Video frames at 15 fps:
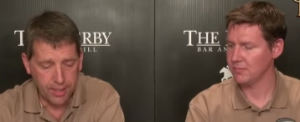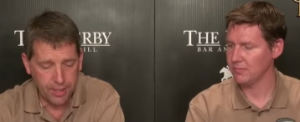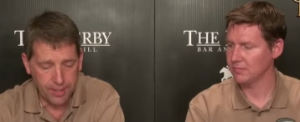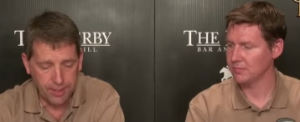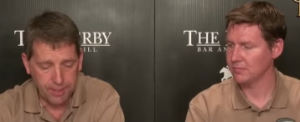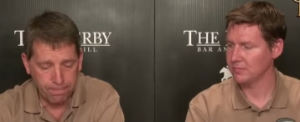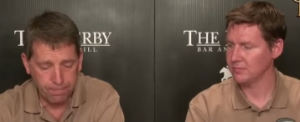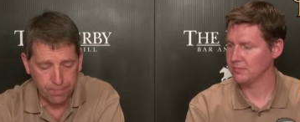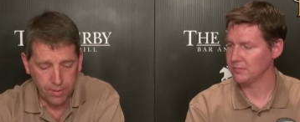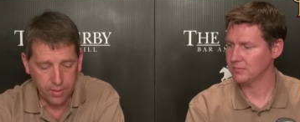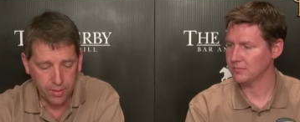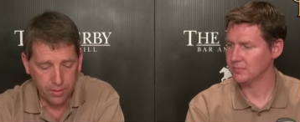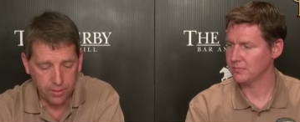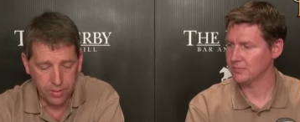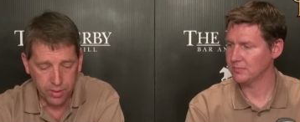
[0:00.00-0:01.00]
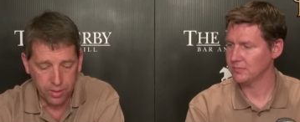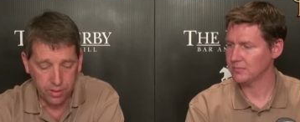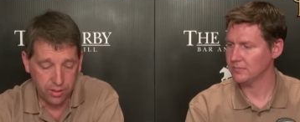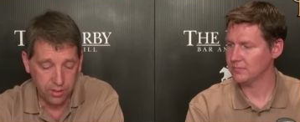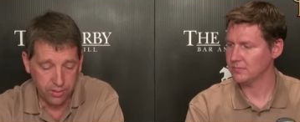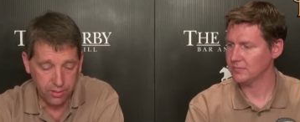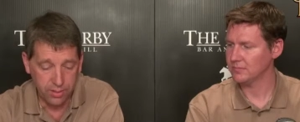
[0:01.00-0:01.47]
Speaker 1: Uh, you know, he's
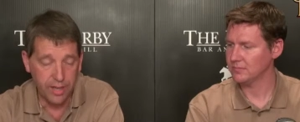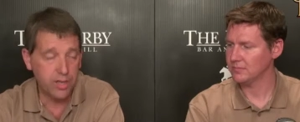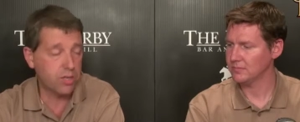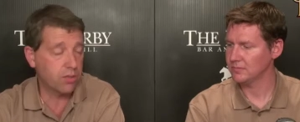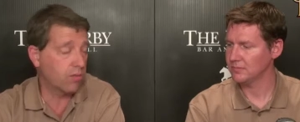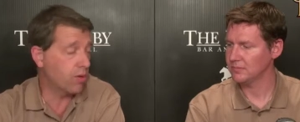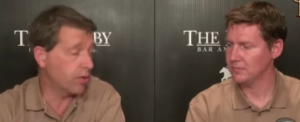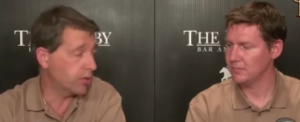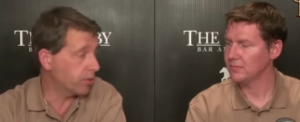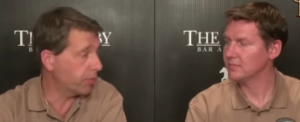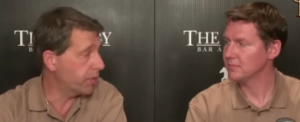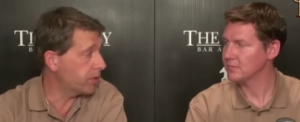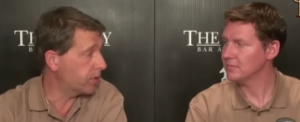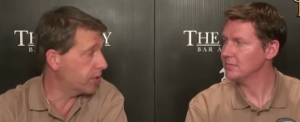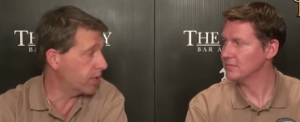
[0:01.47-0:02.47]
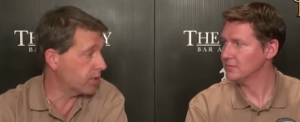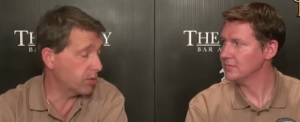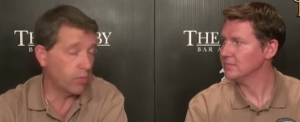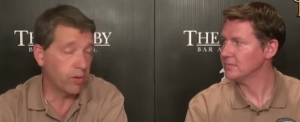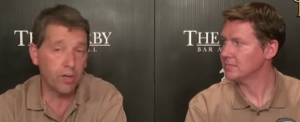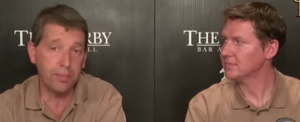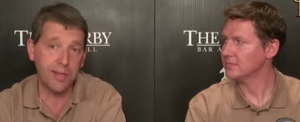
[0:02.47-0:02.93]
just a nice horse. The reason he
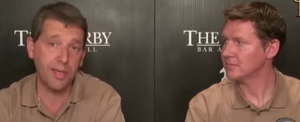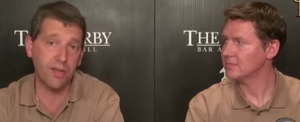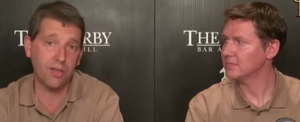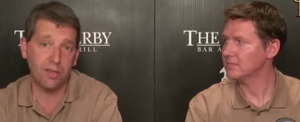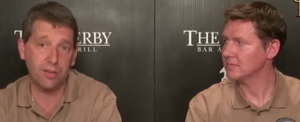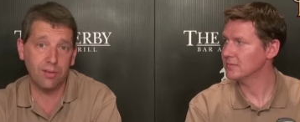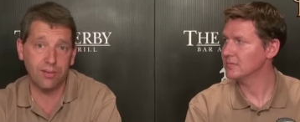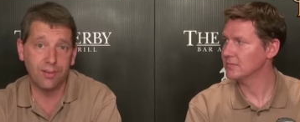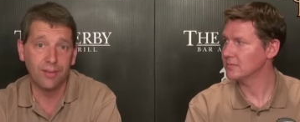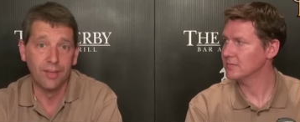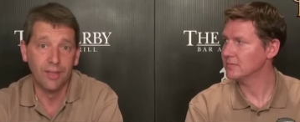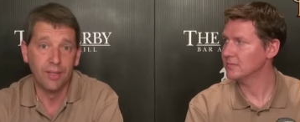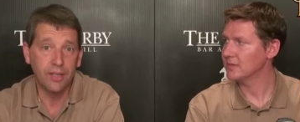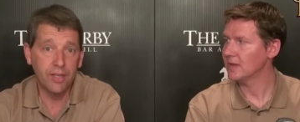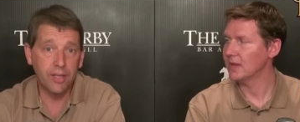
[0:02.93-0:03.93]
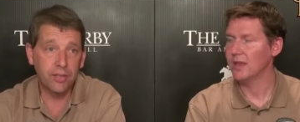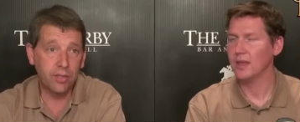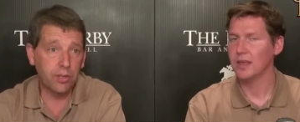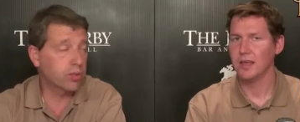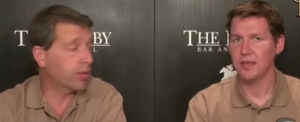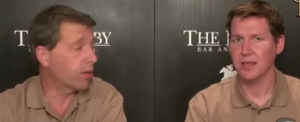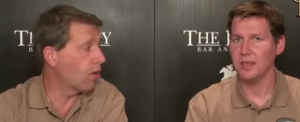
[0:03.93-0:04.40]
doesn't win because he's He's
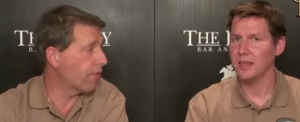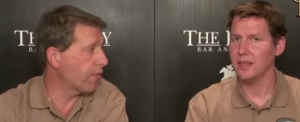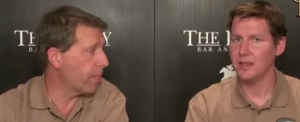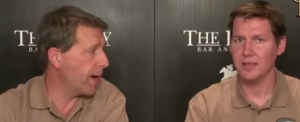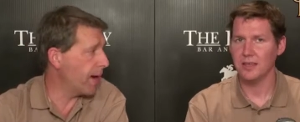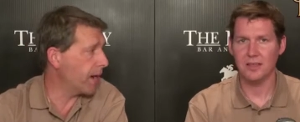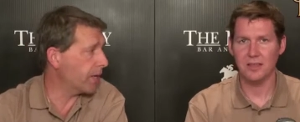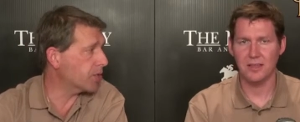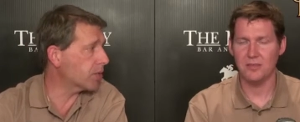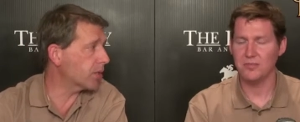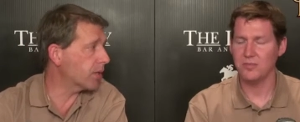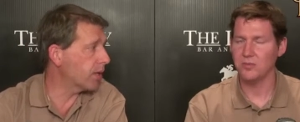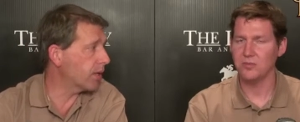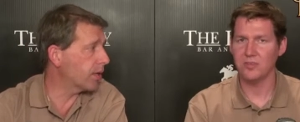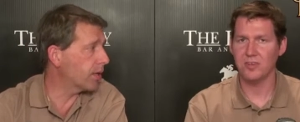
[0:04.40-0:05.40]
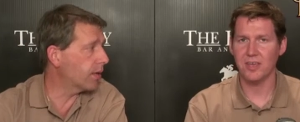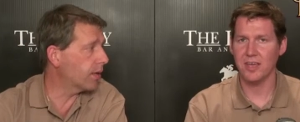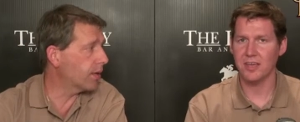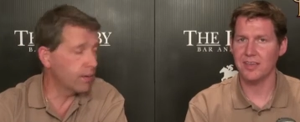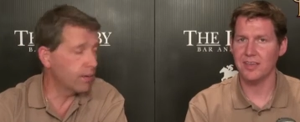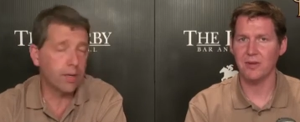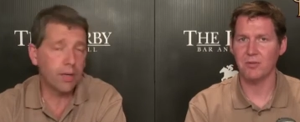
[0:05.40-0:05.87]
usually overmatched. He's usually
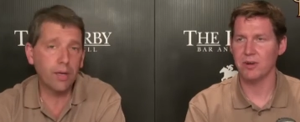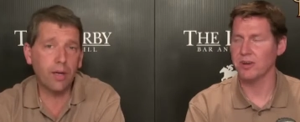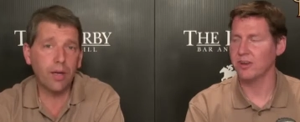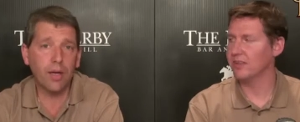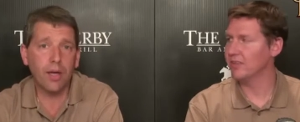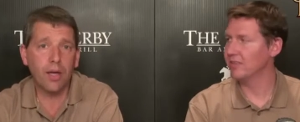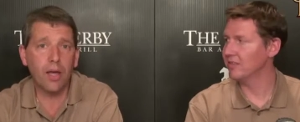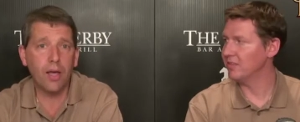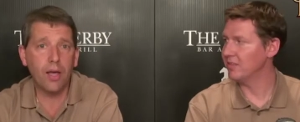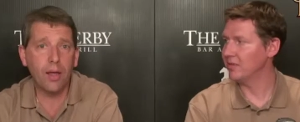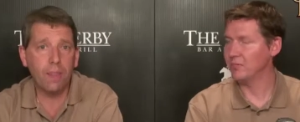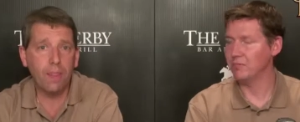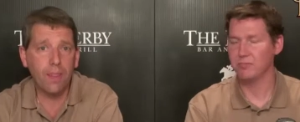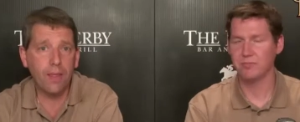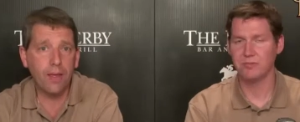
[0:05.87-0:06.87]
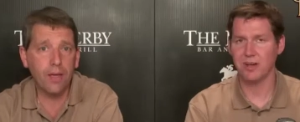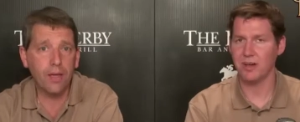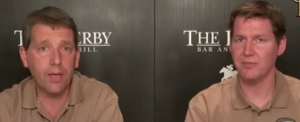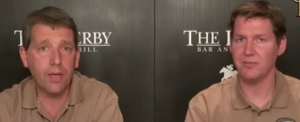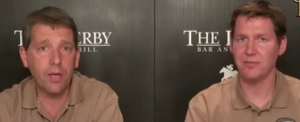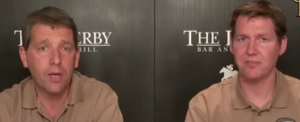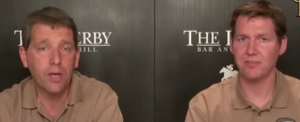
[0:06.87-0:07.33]
Speaker 2: yeah running into the
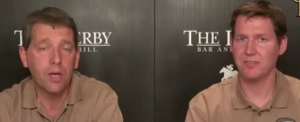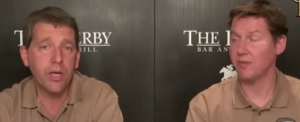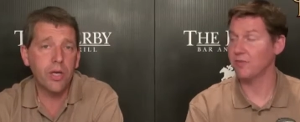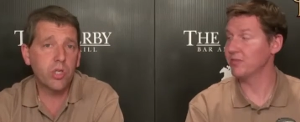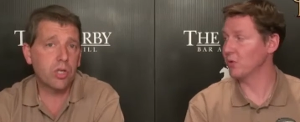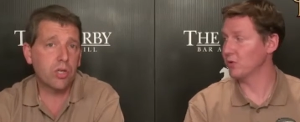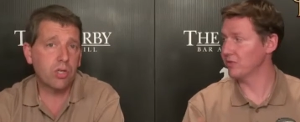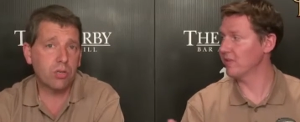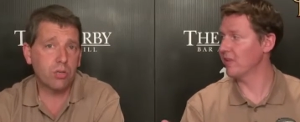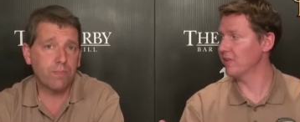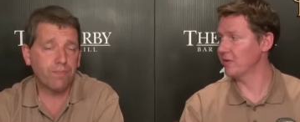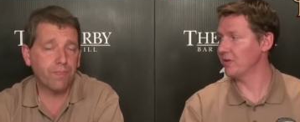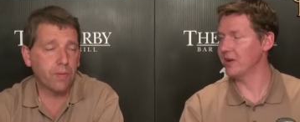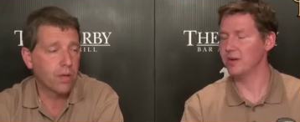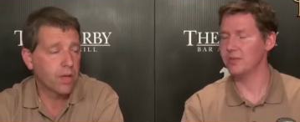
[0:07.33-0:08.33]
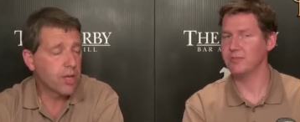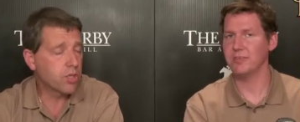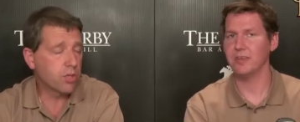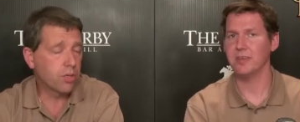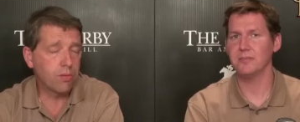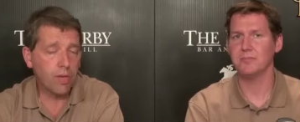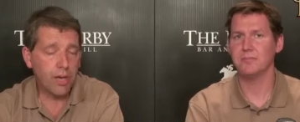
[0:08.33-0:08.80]
toughest toughest just, horses on the ground. He's
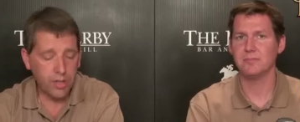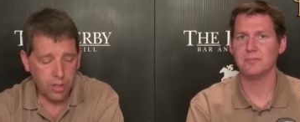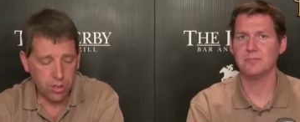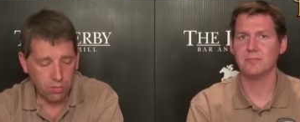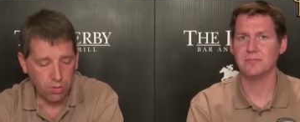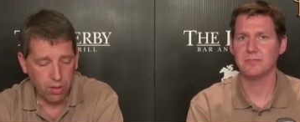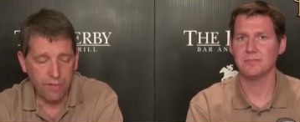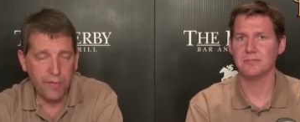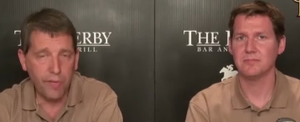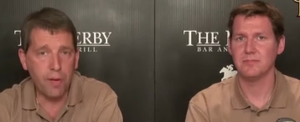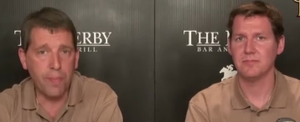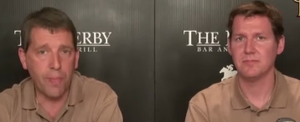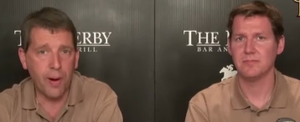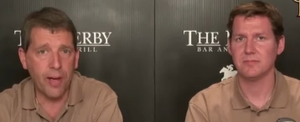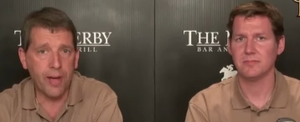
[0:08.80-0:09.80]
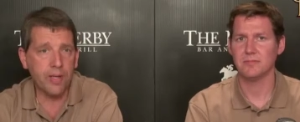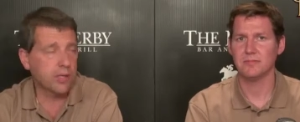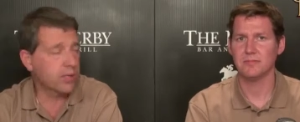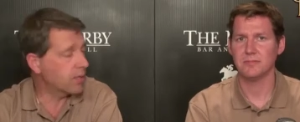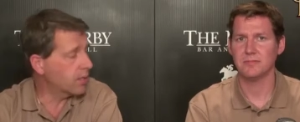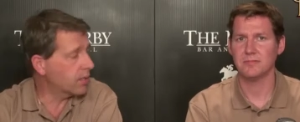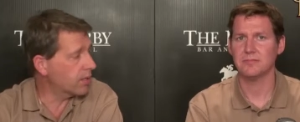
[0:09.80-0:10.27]
yeah. too
Speaker 1: nice to run for a
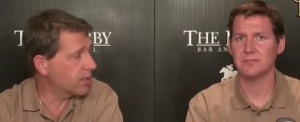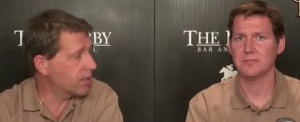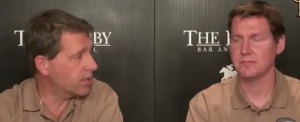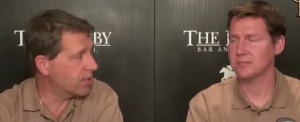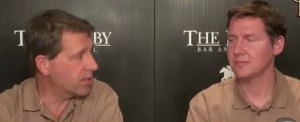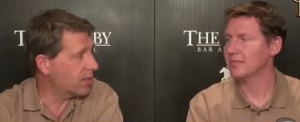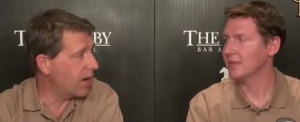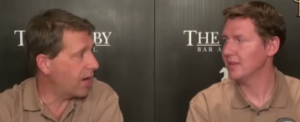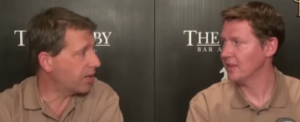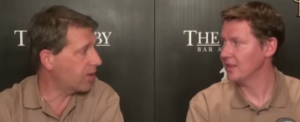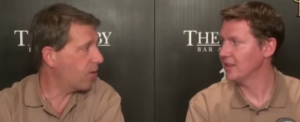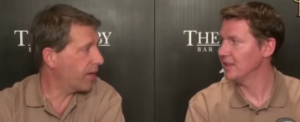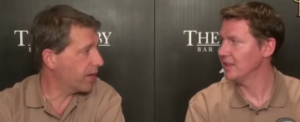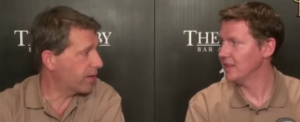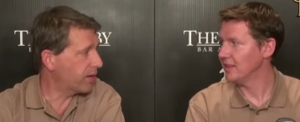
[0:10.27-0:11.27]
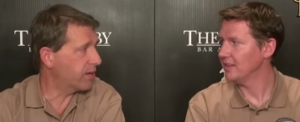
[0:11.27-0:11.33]
price, and he's just not quite good